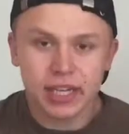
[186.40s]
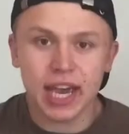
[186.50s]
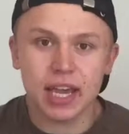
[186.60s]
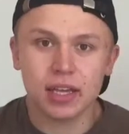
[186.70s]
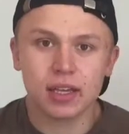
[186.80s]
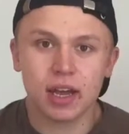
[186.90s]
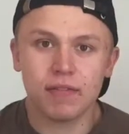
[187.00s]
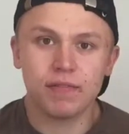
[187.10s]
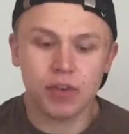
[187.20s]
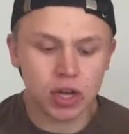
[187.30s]
Okay,
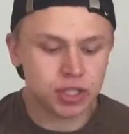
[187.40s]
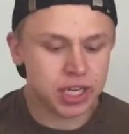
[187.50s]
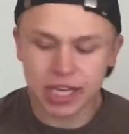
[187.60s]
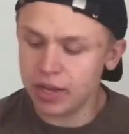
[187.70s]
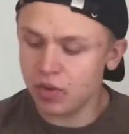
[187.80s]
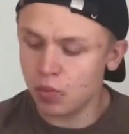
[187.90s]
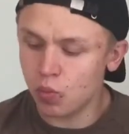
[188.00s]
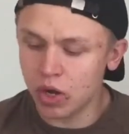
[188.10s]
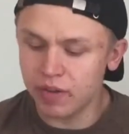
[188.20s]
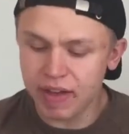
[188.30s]
I've virtually eaten
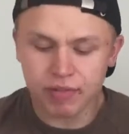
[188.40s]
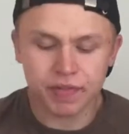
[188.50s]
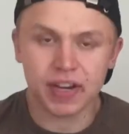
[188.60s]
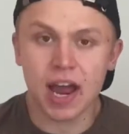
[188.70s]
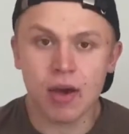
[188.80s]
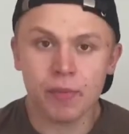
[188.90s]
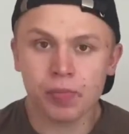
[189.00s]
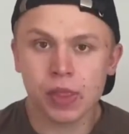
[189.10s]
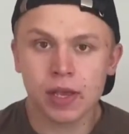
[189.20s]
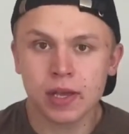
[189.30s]
one of everything now.
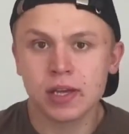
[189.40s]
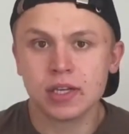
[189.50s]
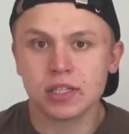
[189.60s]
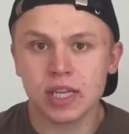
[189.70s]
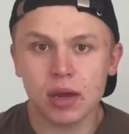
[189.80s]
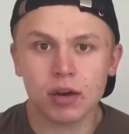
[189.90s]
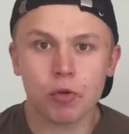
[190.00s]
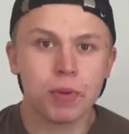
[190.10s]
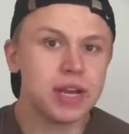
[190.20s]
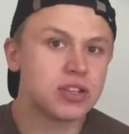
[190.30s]
So now I'm going to
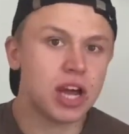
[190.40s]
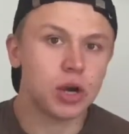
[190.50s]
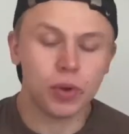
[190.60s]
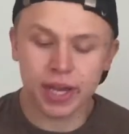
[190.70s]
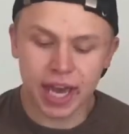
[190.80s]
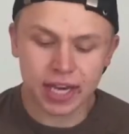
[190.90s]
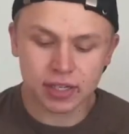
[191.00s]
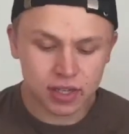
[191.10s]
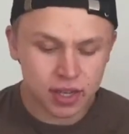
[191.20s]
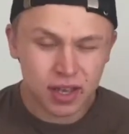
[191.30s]
repeat the cycle
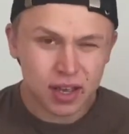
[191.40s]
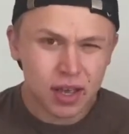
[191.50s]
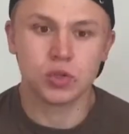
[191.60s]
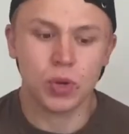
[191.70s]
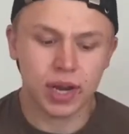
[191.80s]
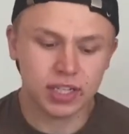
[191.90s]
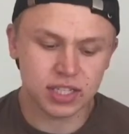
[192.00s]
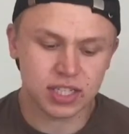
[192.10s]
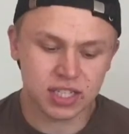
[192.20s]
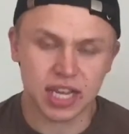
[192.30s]
again. Because when I
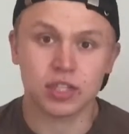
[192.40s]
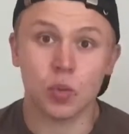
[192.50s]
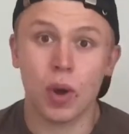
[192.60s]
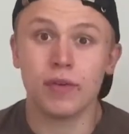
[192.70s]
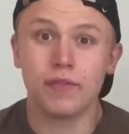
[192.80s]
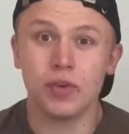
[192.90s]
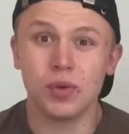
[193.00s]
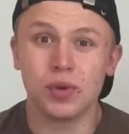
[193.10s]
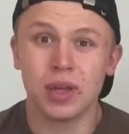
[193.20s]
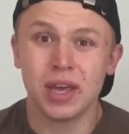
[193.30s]
just stick to one
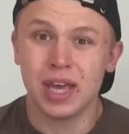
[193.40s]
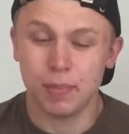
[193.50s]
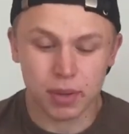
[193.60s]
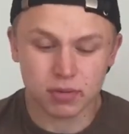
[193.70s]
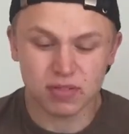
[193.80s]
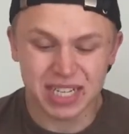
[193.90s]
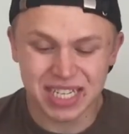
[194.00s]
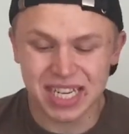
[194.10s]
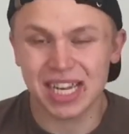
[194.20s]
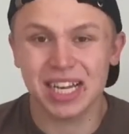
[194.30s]
food, it becomes really
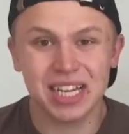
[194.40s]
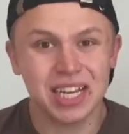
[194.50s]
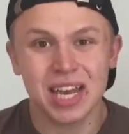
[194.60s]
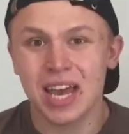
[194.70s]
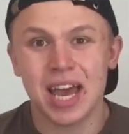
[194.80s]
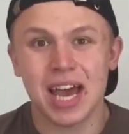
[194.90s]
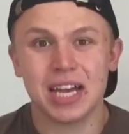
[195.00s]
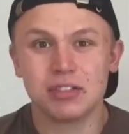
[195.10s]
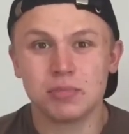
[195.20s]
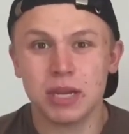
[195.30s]
sickly
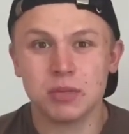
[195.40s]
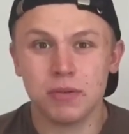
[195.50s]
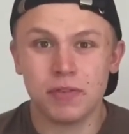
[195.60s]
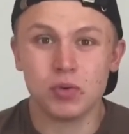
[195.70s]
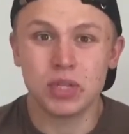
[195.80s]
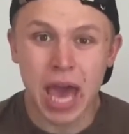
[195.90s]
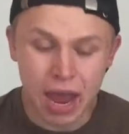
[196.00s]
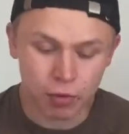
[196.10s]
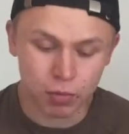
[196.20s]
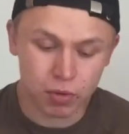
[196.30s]
and just makes me feel
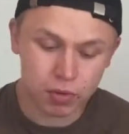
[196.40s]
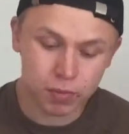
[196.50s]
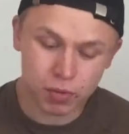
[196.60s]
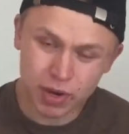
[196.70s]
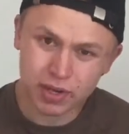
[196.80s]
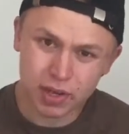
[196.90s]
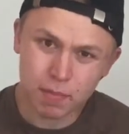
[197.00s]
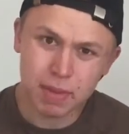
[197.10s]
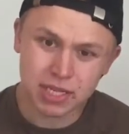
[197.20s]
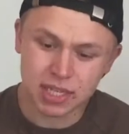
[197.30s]
terrible. But when
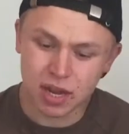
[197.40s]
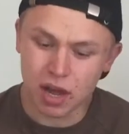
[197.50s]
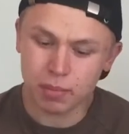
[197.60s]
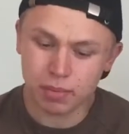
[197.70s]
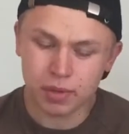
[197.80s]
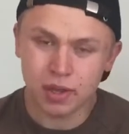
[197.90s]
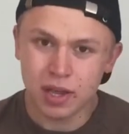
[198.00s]
I'm mixing it up,